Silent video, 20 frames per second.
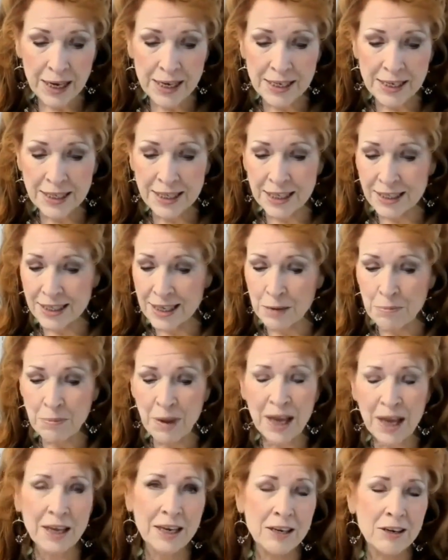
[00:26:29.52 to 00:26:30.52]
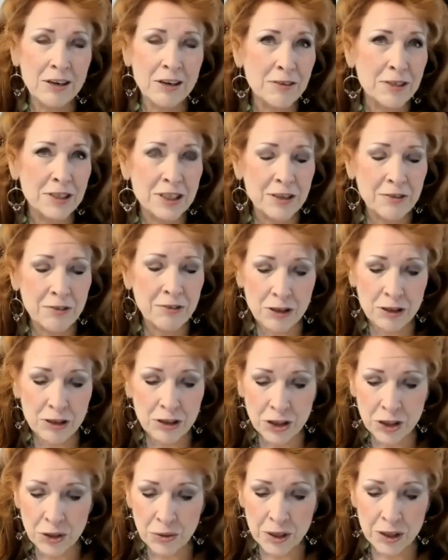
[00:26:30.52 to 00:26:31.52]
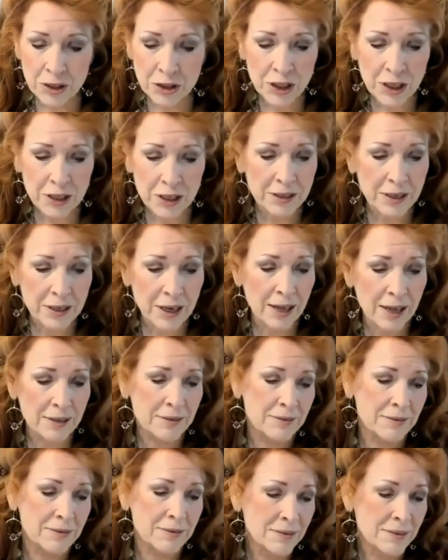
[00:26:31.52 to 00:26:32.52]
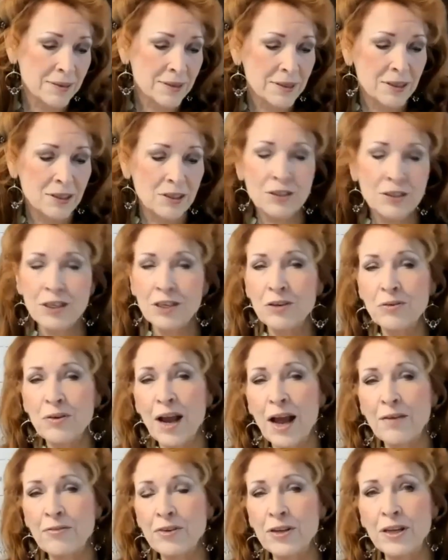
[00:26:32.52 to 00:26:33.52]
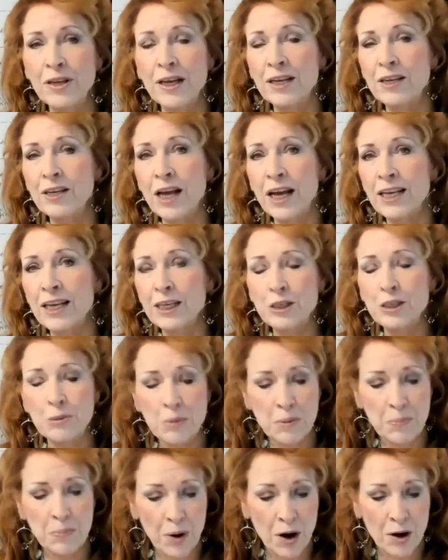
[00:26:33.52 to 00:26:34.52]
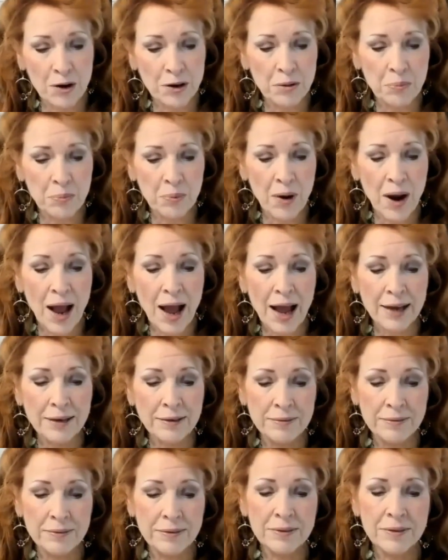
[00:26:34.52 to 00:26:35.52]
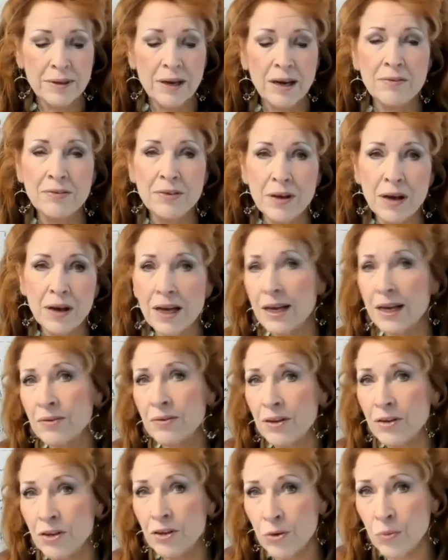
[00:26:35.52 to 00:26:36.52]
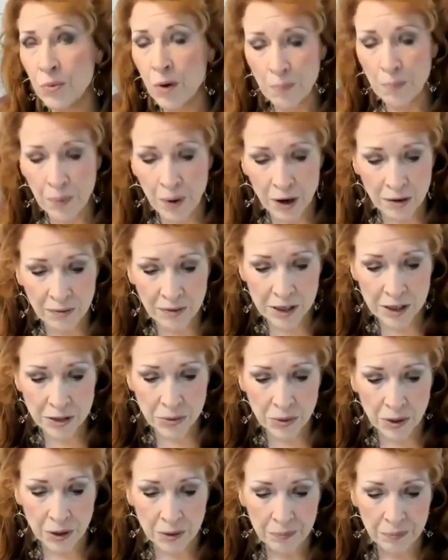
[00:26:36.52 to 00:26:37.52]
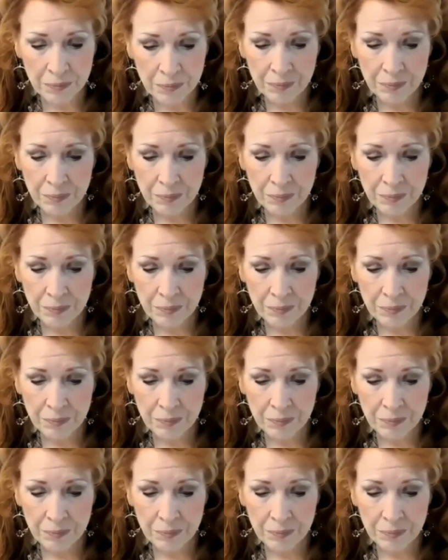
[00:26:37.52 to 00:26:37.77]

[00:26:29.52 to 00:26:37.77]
is it doesn't make any difference if you're a Jew or a Gentile. You get grafted in and get to be part of the bride of and you are part of Israel.